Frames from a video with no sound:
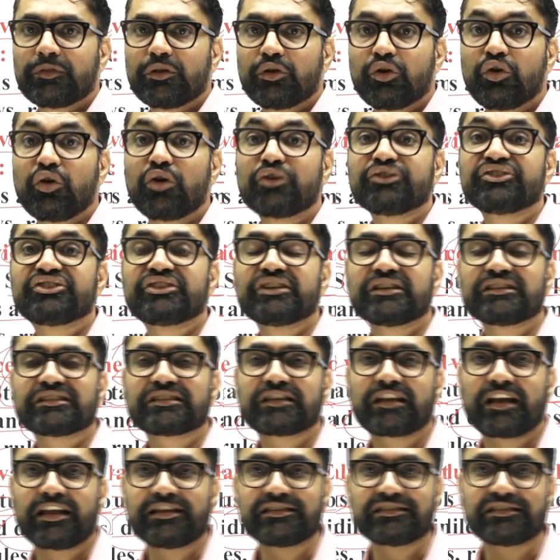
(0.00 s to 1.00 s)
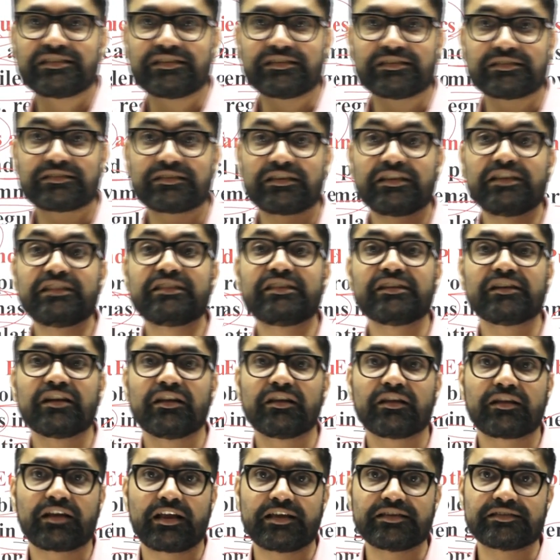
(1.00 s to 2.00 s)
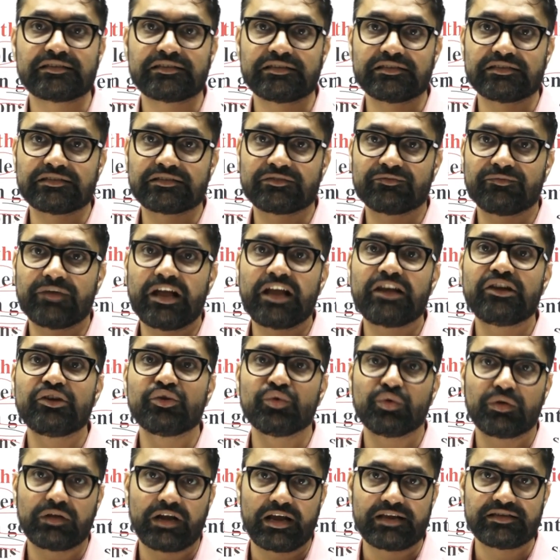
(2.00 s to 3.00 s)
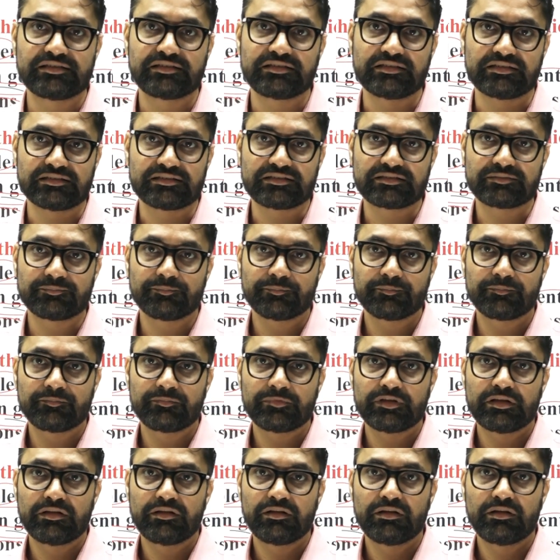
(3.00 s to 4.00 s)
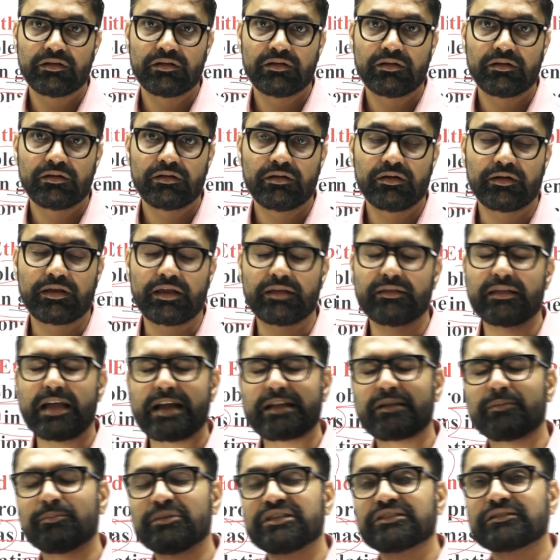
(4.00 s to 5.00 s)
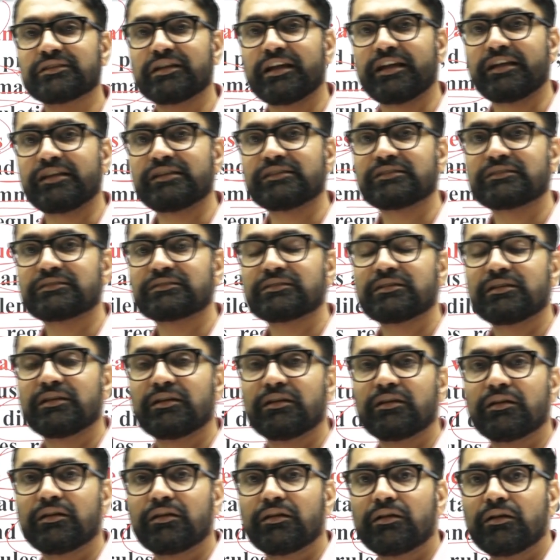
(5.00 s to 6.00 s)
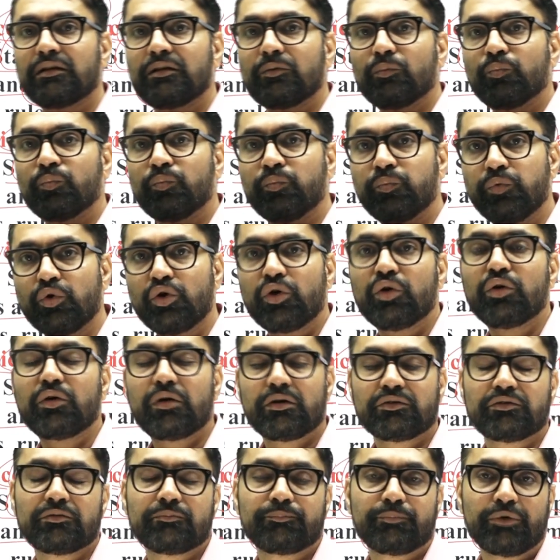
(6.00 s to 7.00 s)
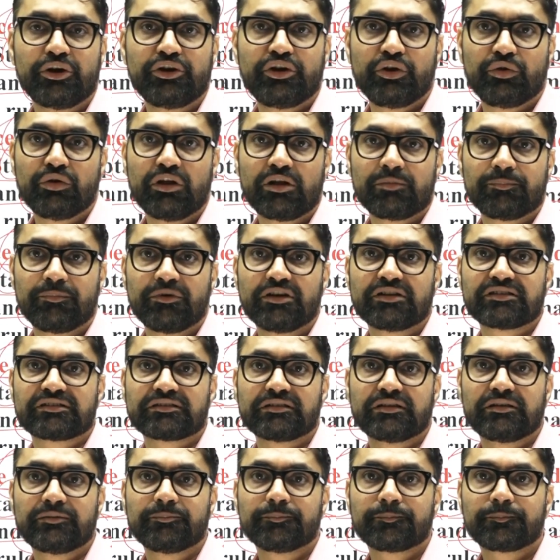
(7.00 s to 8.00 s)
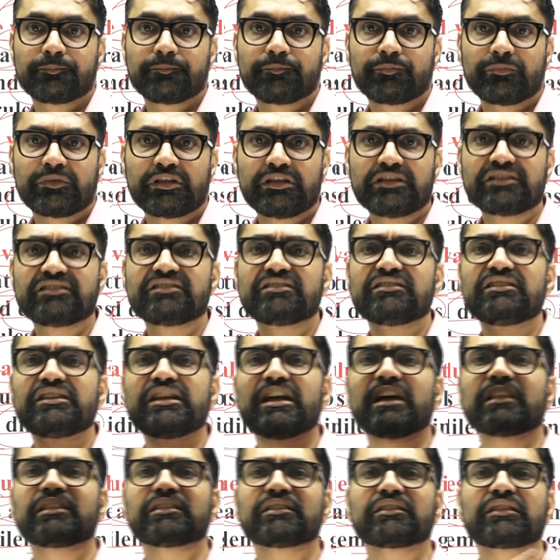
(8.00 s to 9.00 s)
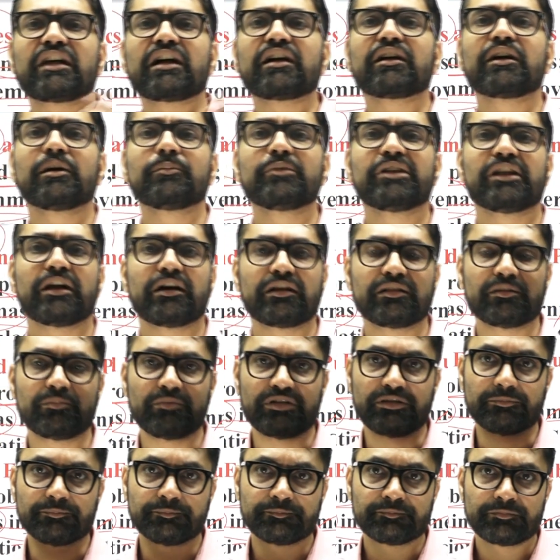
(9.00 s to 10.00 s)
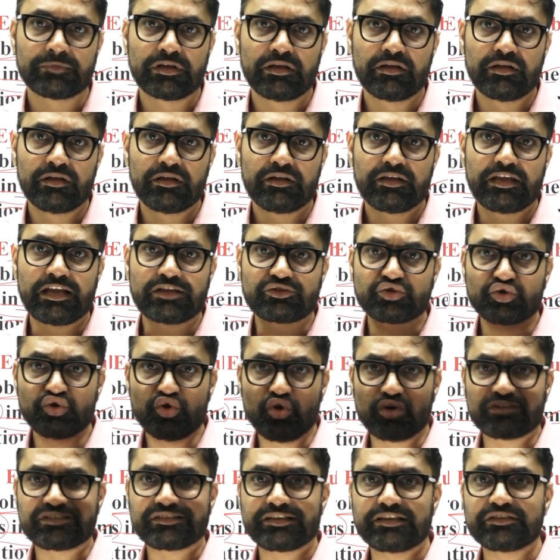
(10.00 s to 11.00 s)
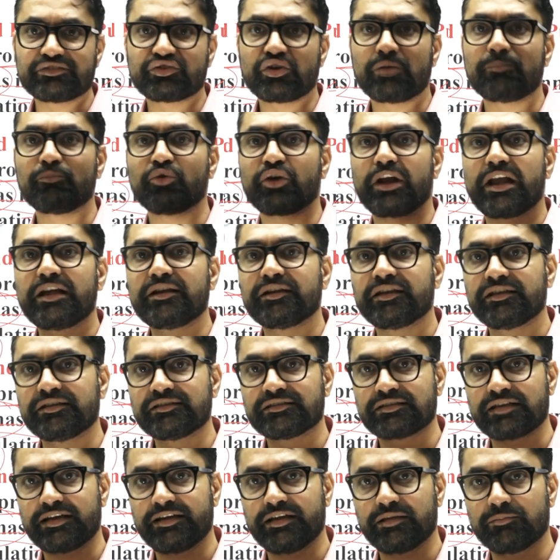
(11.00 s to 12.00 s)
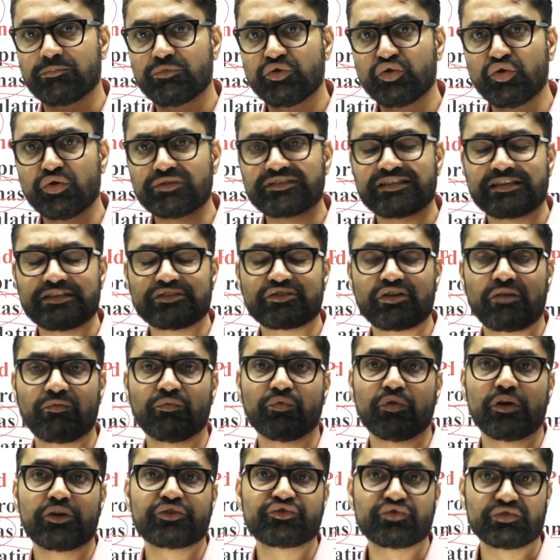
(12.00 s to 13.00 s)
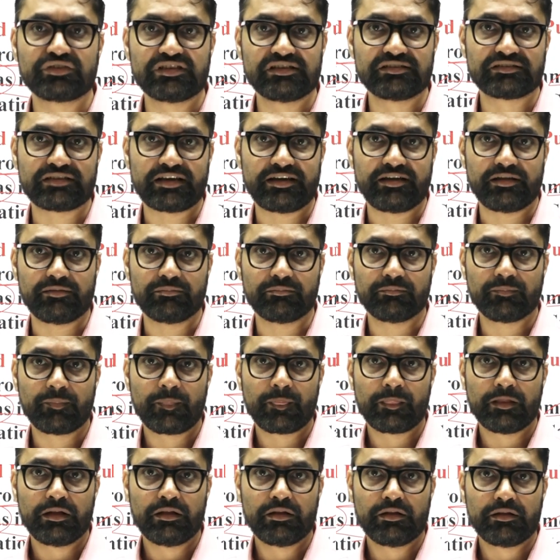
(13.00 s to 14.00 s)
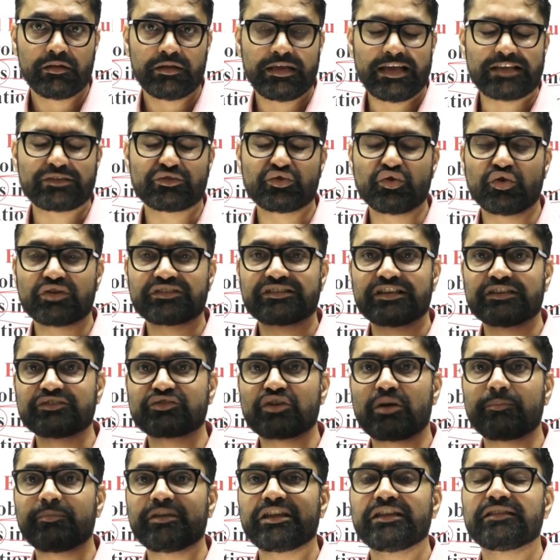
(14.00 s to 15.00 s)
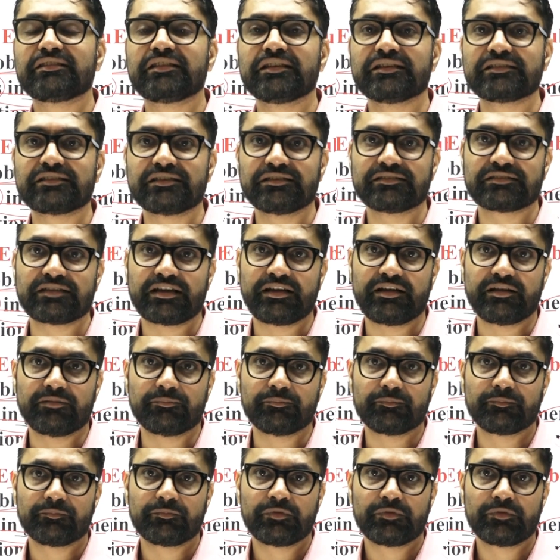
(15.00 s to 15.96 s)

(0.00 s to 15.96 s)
conscience crisis, ethical crisis, value crisis, okay, that means guys, wo particular person is nihatta kamina admi. He has no sense of morality inside him, no sense of virtues inside him. He has no sense of ethics inside him.